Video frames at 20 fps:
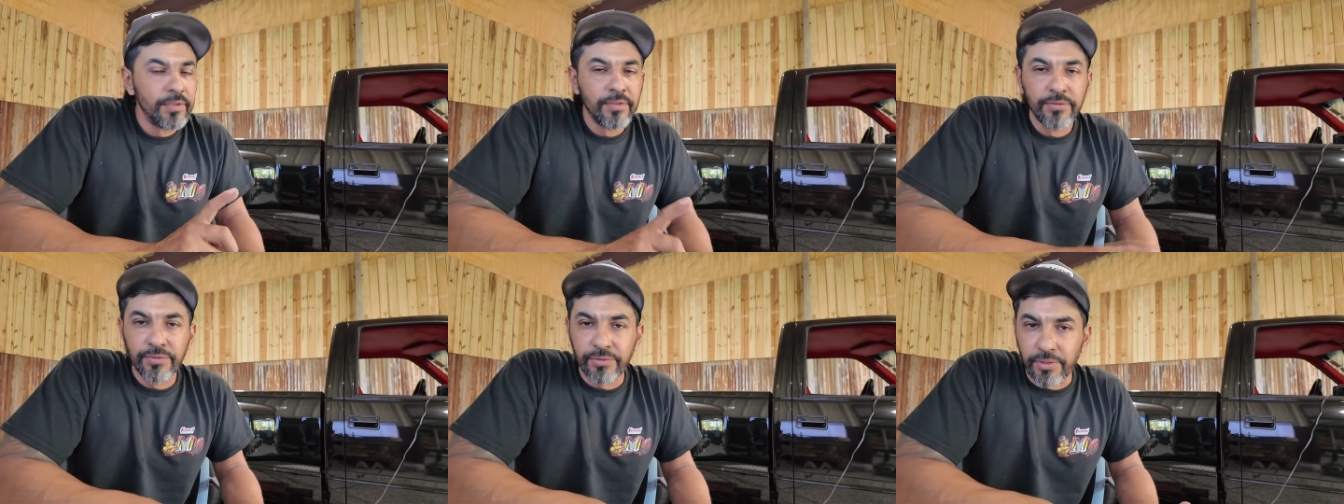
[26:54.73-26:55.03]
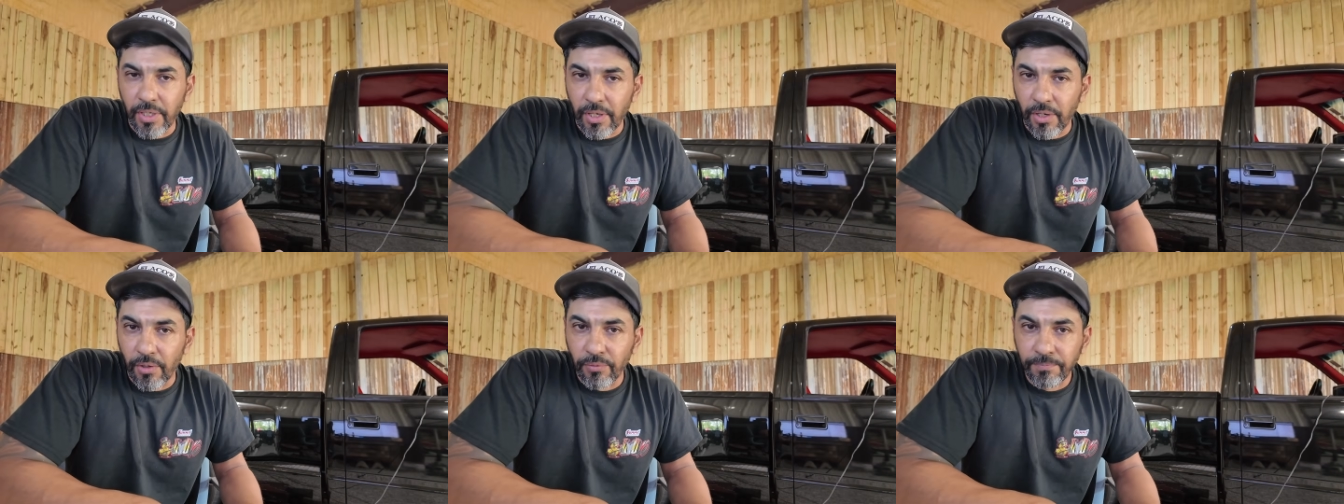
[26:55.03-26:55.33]

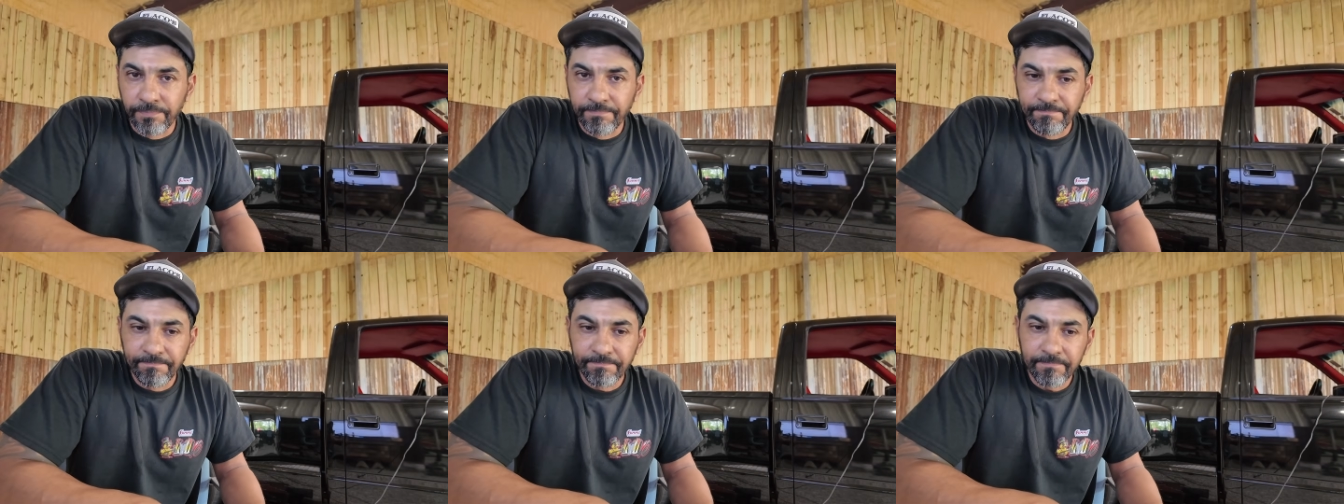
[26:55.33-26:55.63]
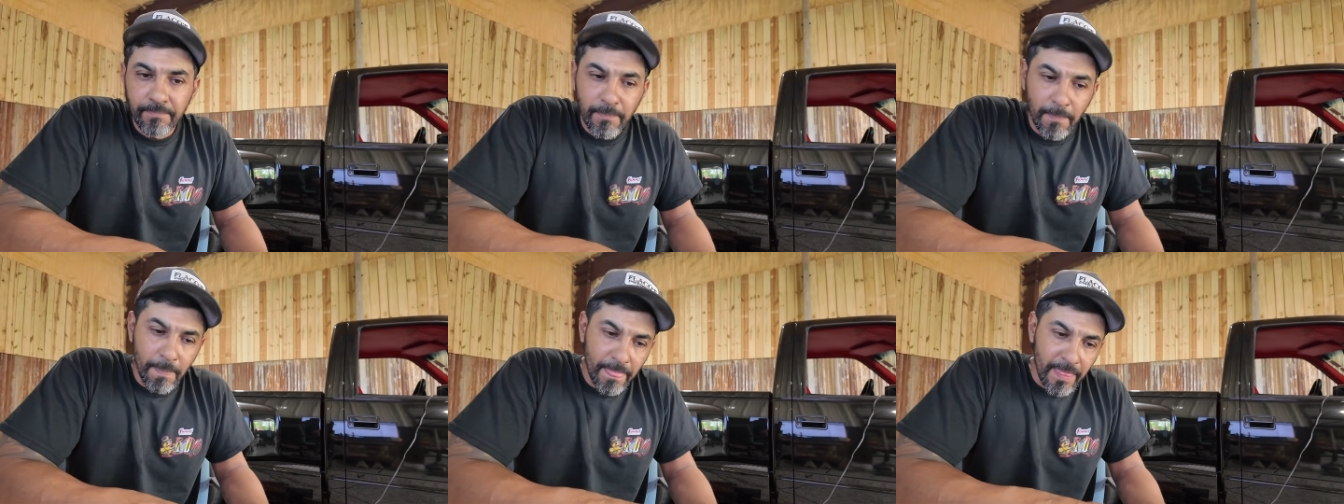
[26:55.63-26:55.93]
So
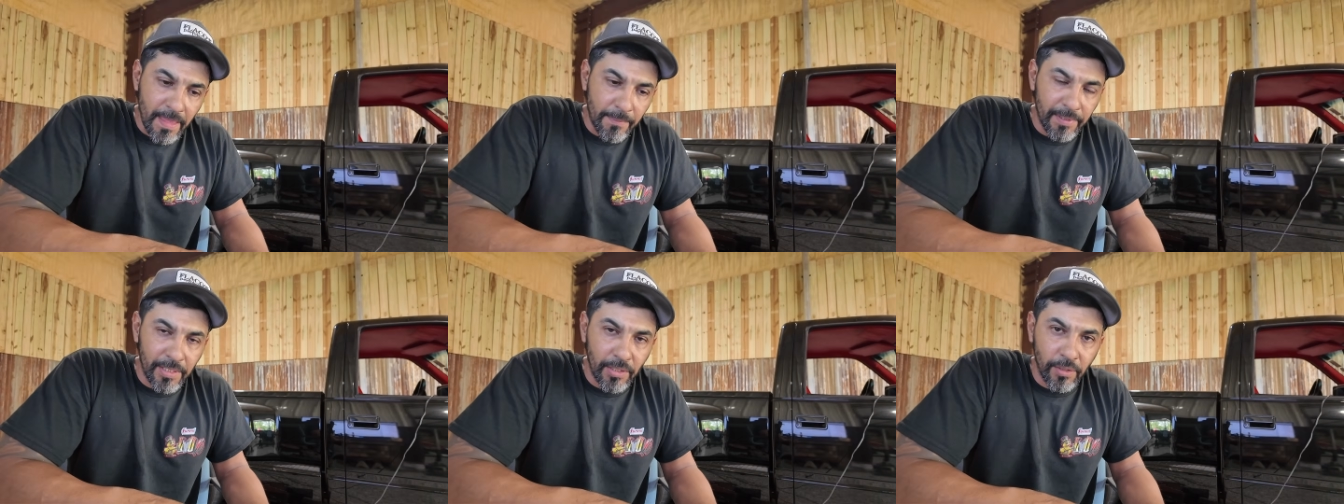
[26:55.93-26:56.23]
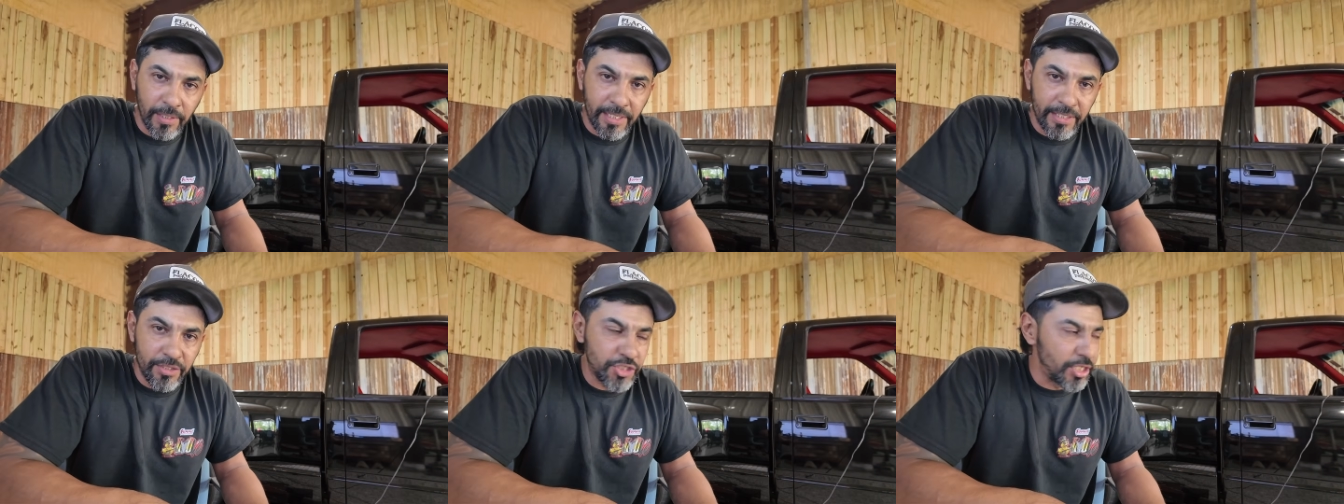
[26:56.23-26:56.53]
I'm gonna go
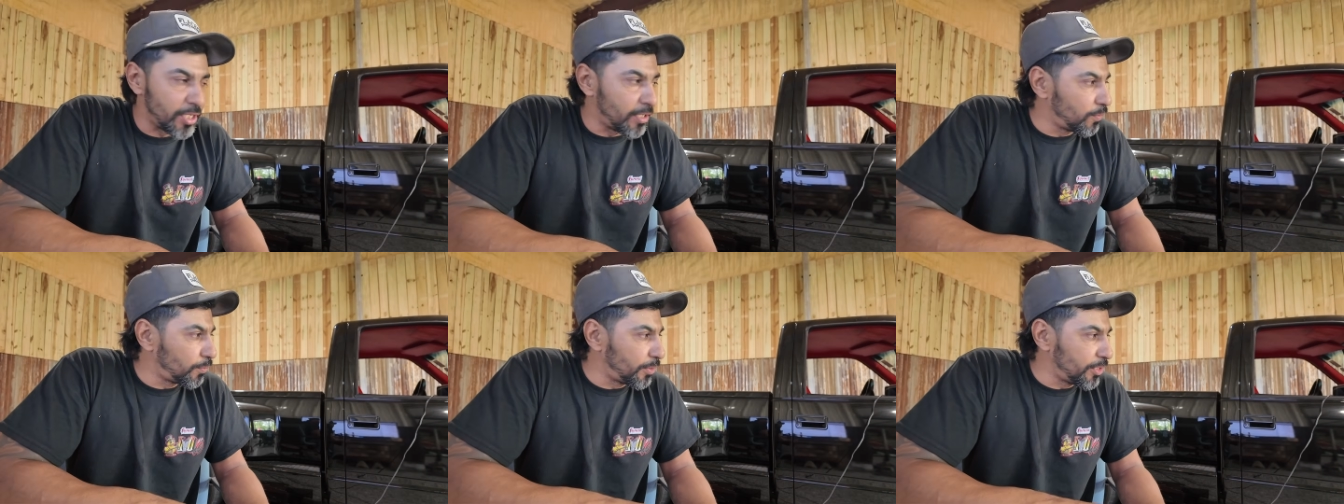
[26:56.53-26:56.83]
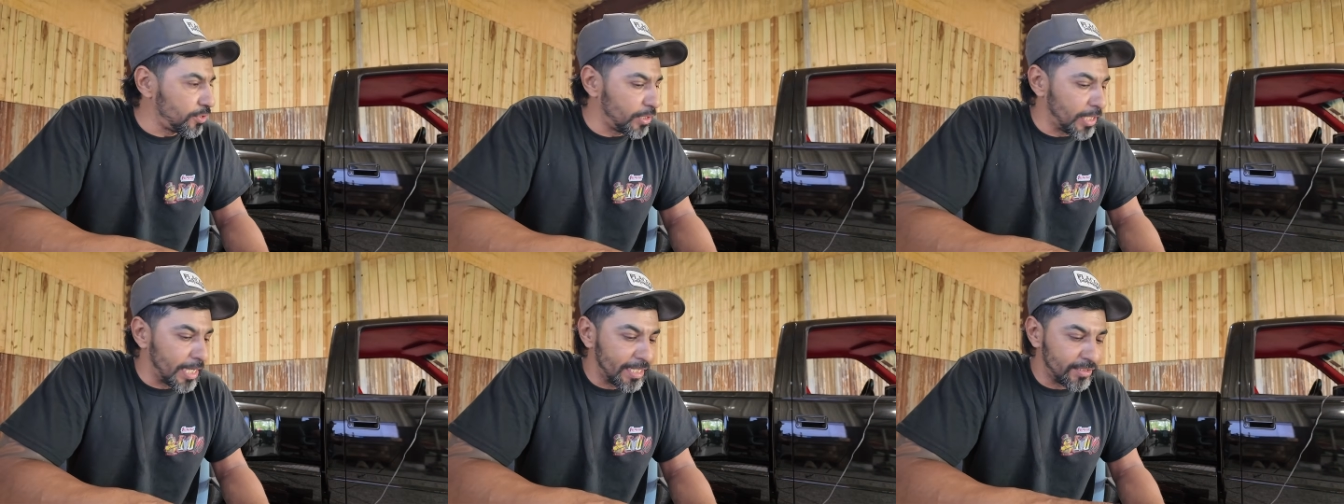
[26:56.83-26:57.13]
ahead and share it with
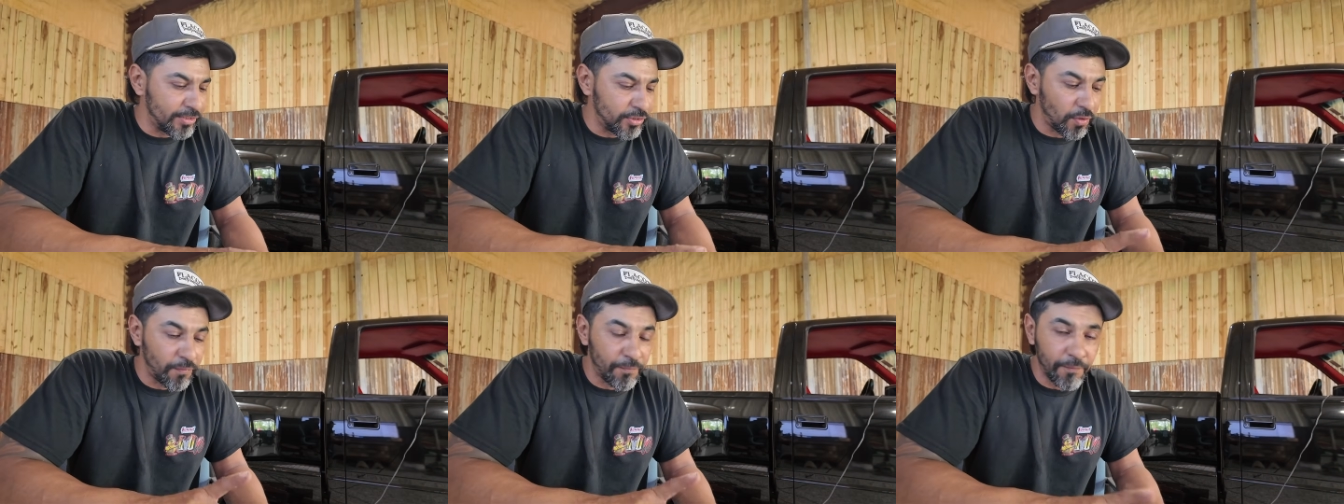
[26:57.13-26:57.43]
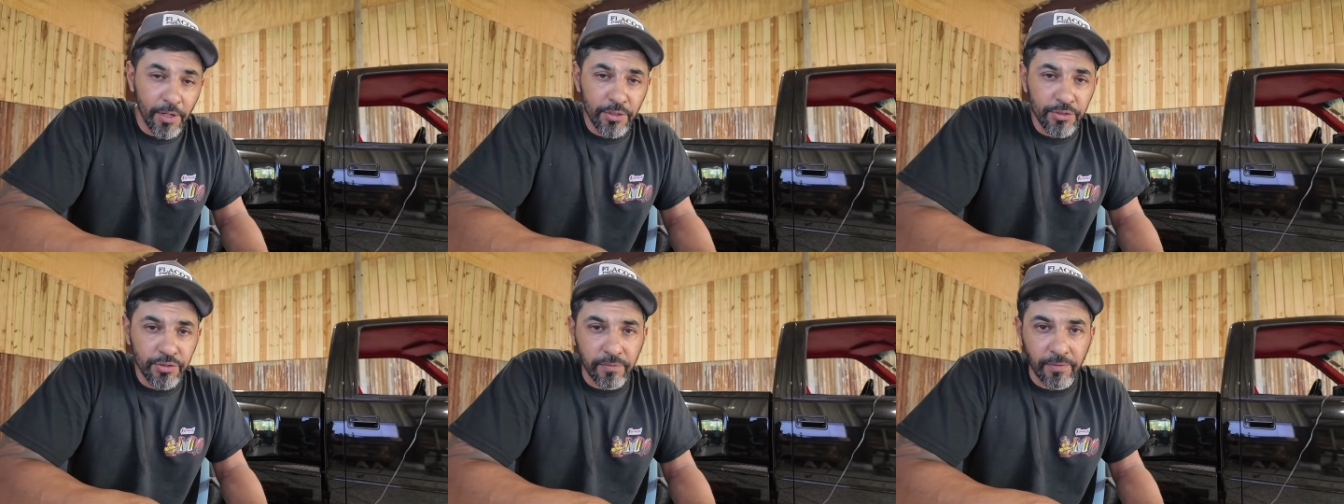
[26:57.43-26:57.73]
you guys. So
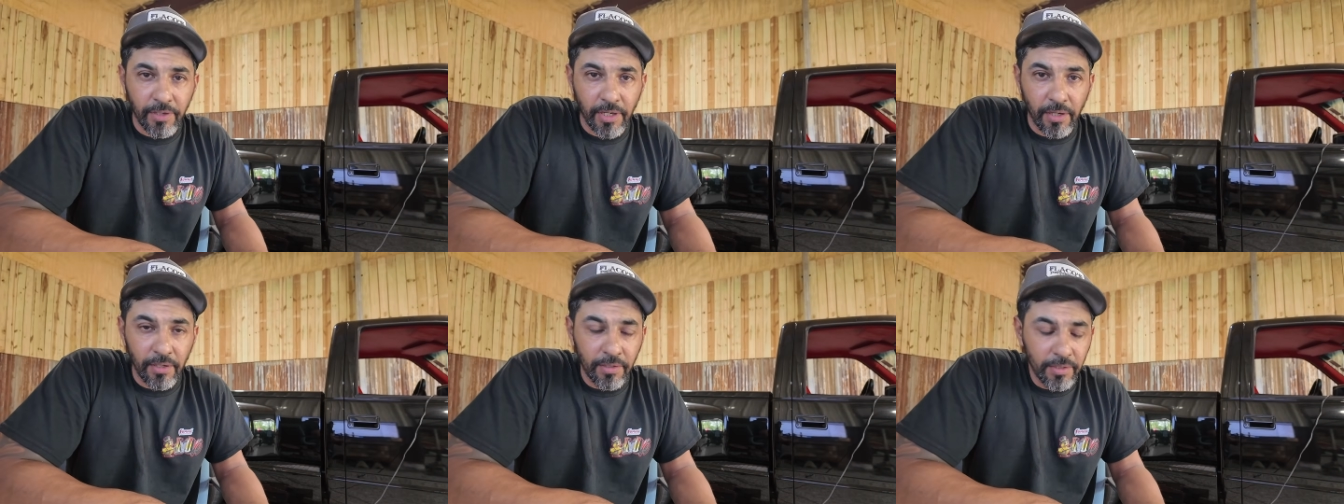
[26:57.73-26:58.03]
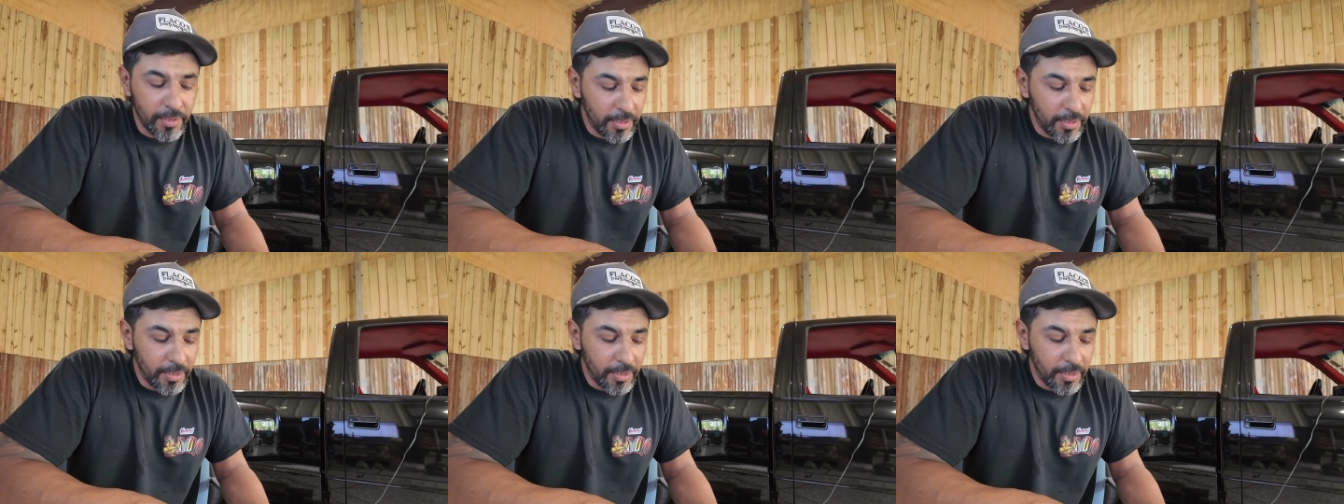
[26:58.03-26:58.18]
first of all,